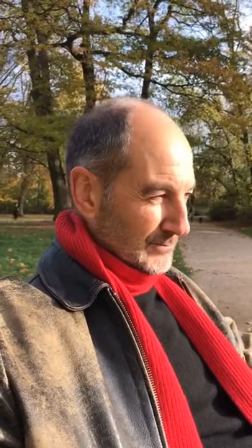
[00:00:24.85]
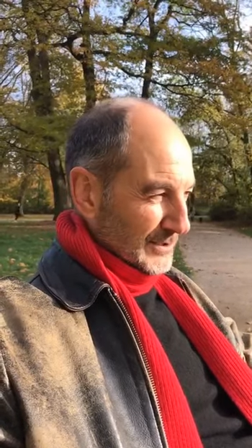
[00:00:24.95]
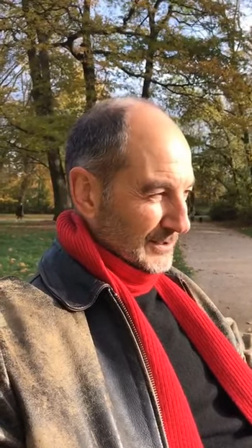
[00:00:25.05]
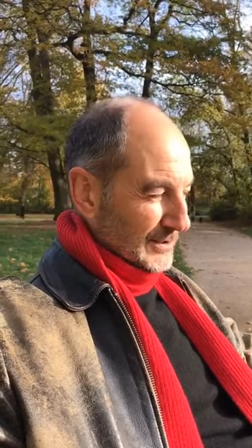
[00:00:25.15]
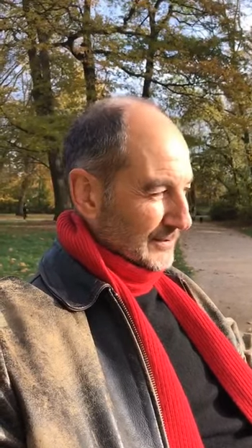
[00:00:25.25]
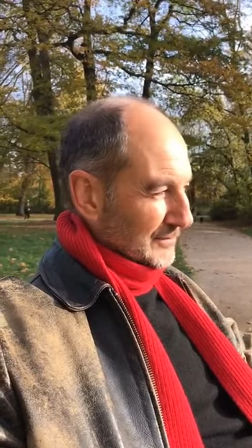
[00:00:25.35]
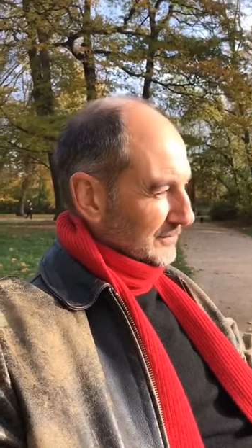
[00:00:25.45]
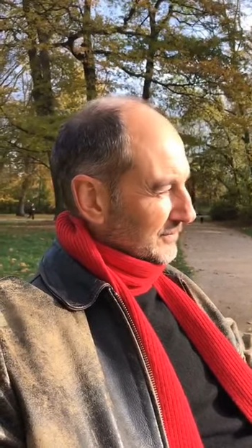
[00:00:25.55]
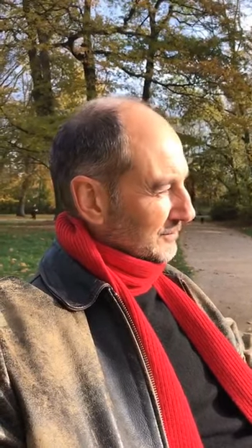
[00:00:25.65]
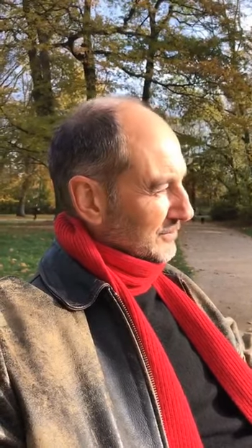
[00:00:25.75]
Then after
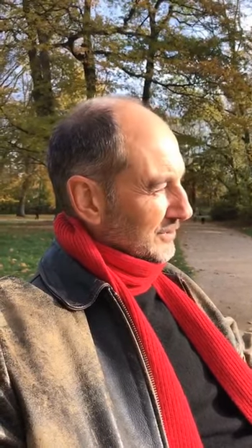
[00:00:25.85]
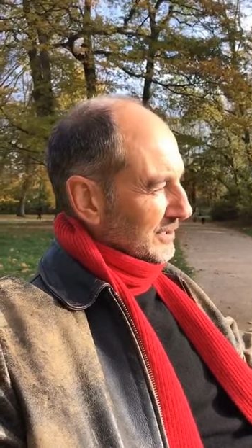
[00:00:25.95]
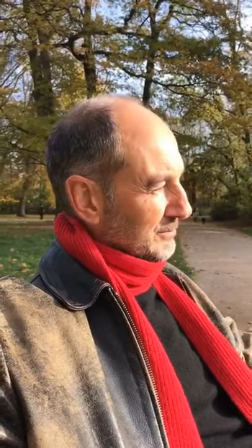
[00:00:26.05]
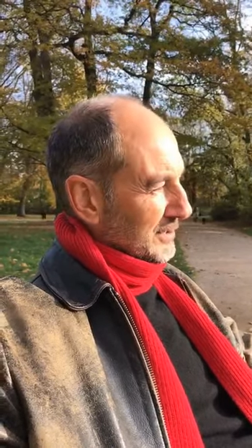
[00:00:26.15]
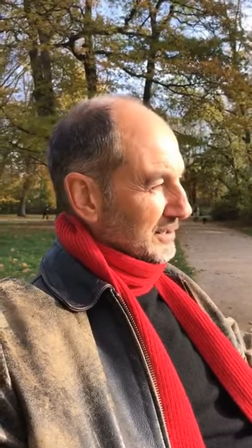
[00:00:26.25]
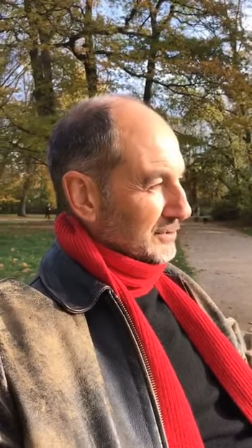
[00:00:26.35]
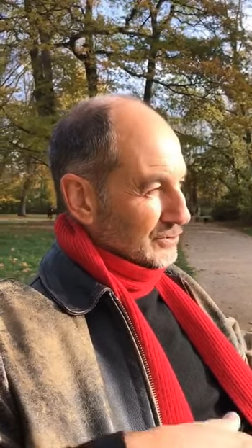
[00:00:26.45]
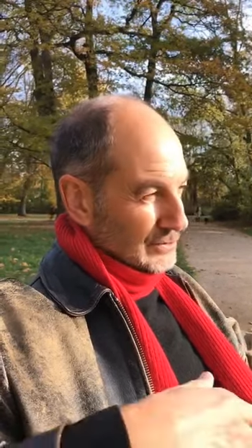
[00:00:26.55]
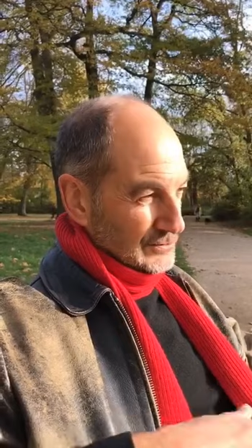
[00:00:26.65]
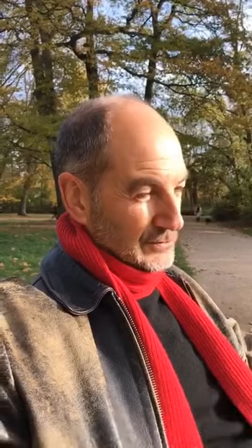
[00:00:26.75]
some time, my
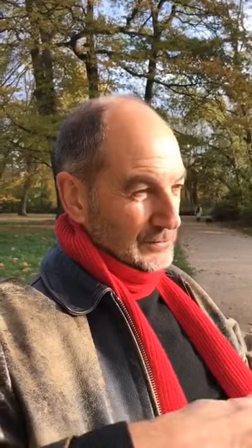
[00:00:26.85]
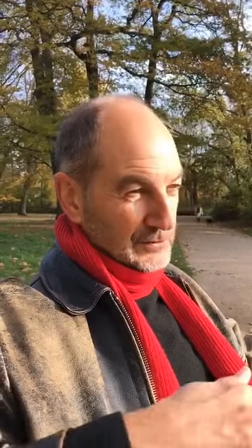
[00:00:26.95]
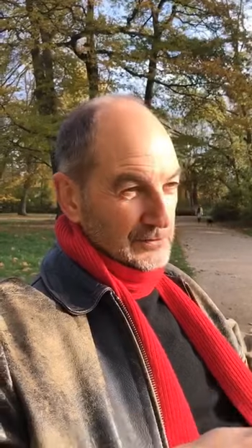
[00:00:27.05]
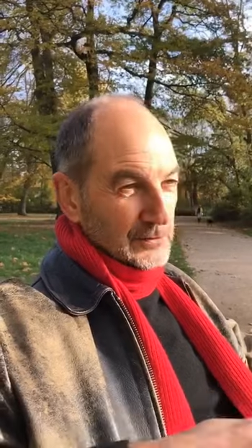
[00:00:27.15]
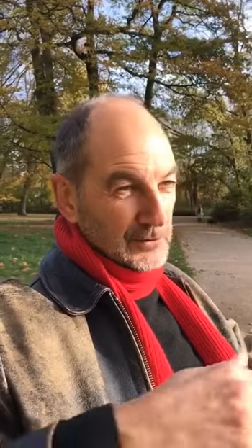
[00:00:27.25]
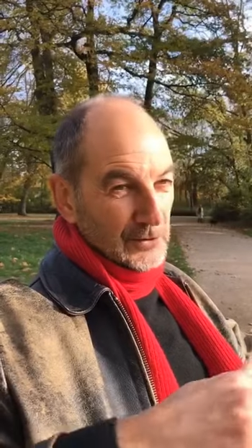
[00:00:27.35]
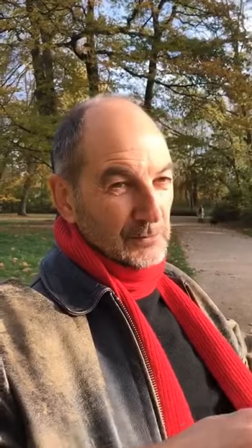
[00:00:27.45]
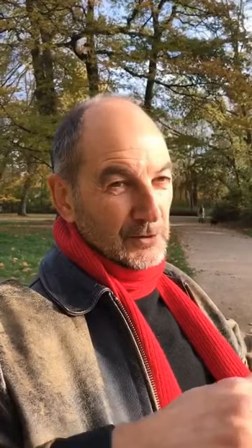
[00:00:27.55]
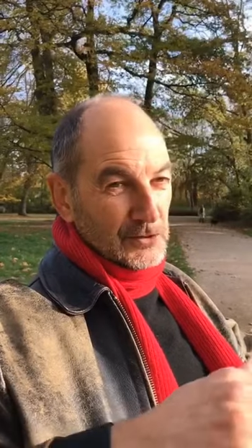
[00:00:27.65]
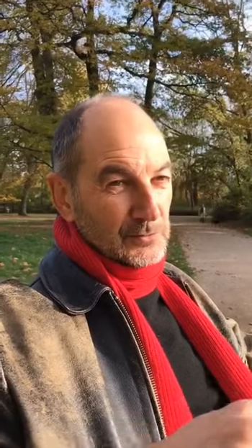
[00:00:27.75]
energy slowly, slowly got
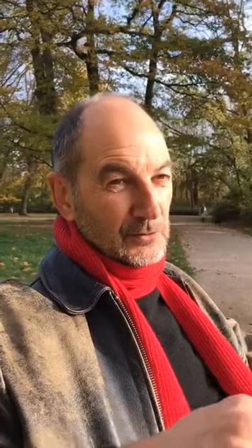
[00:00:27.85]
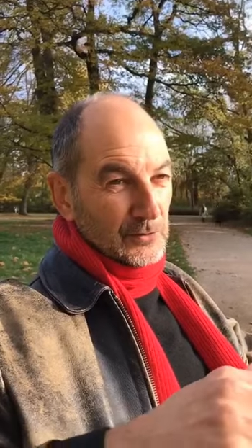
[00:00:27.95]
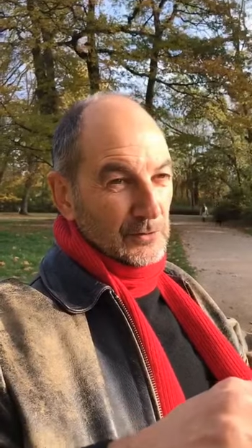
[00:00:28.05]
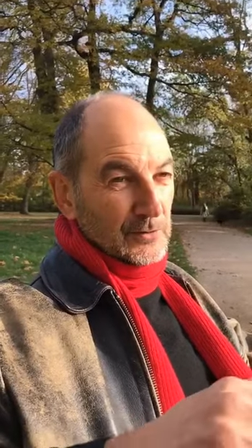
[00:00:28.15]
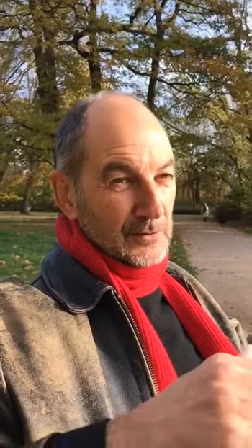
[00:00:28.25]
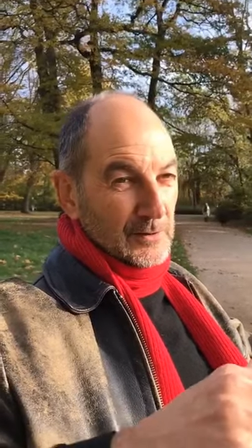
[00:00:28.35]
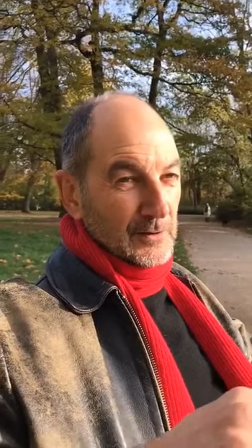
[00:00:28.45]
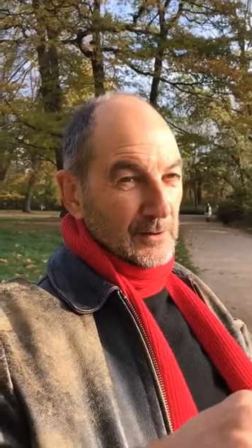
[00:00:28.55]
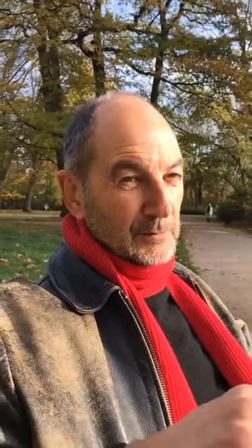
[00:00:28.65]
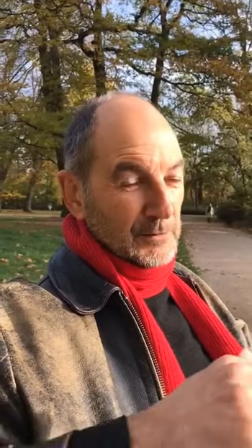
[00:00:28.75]
much more
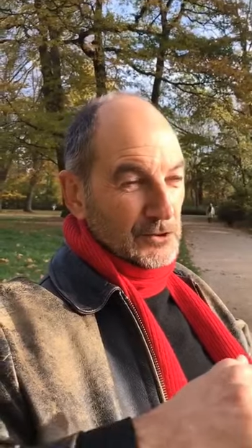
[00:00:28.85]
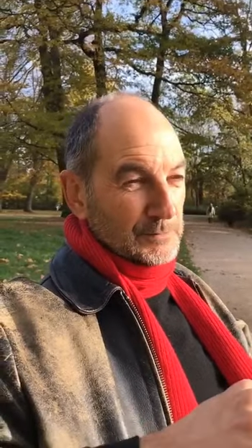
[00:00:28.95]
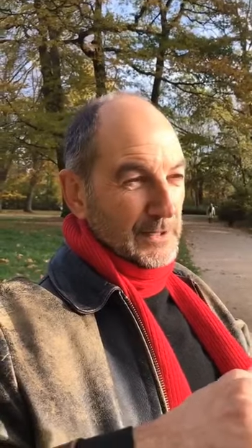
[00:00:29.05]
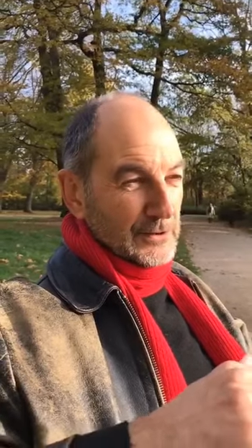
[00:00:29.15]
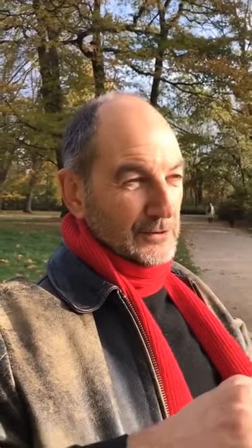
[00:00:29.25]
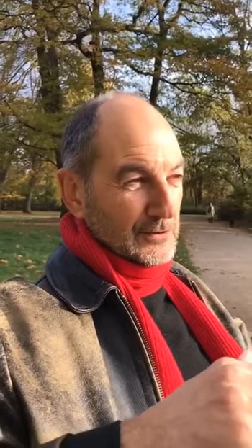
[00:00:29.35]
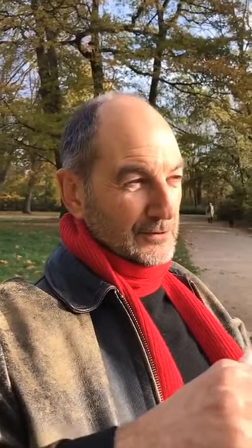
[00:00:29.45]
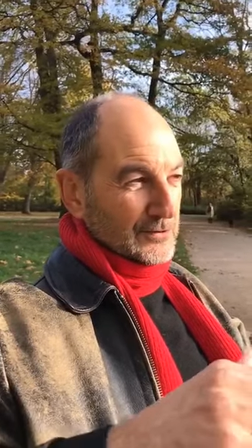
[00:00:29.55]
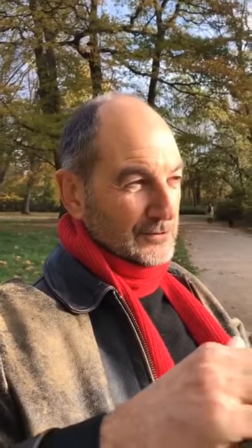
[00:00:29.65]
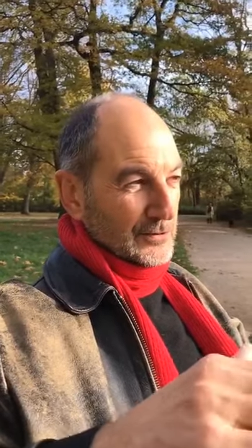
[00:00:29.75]
much better
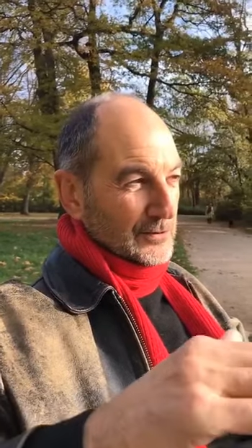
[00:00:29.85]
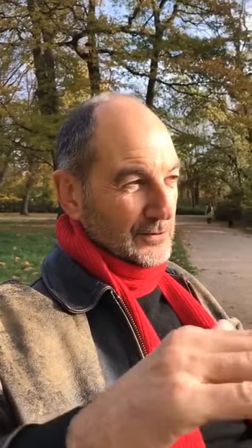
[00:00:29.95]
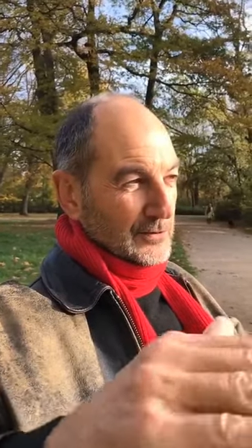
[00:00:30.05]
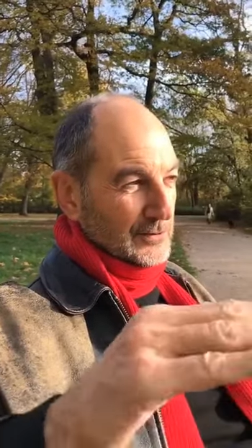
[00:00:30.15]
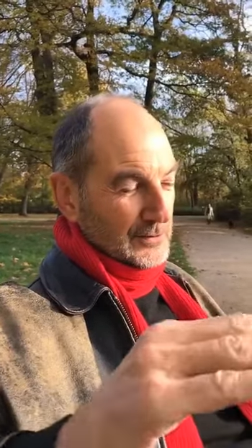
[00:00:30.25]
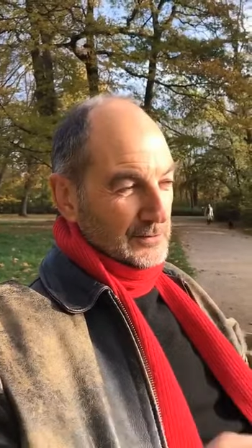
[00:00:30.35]
and stronger.